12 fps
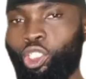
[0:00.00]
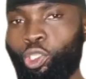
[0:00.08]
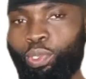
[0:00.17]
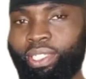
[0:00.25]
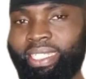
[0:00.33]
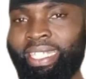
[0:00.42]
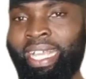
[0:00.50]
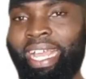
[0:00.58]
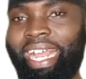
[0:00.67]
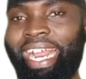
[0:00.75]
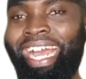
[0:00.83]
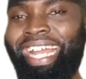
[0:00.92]
choose.
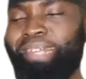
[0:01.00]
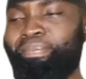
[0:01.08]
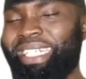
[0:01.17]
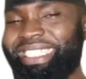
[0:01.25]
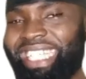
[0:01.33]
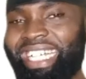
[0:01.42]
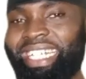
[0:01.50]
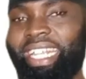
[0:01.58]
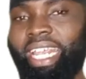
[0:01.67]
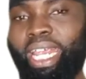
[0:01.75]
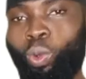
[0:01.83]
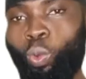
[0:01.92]

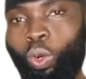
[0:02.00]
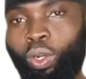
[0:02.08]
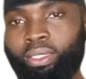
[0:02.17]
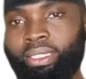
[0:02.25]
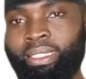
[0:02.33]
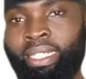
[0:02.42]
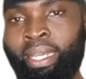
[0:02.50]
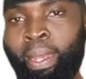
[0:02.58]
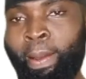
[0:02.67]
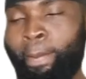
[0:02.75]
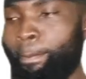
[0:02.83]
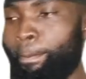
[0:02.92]
Kalimatan, a word.
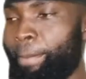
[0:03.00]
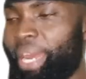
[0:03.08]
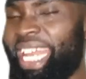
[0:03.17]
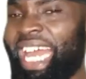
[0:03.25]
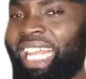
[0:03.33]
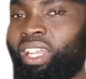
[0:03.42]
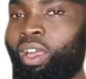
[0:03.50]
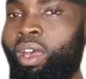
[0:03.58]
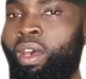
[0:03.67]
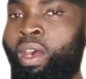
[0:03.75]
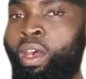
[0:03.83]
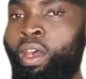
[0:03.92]
Min
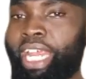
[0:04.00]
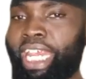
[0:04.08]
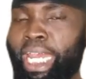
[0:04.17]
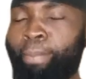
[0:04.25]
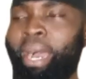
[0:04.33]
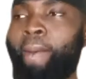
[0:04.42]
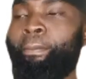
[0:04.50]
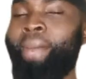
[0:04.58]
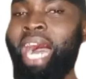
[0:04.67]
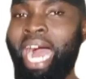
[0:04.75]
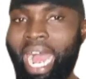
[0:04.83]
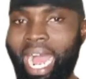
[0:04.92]
al-qa'ima
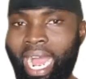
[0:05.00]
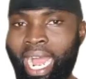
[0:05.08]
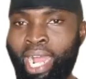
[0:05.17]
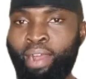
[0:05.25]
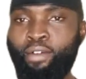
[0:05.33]
ba,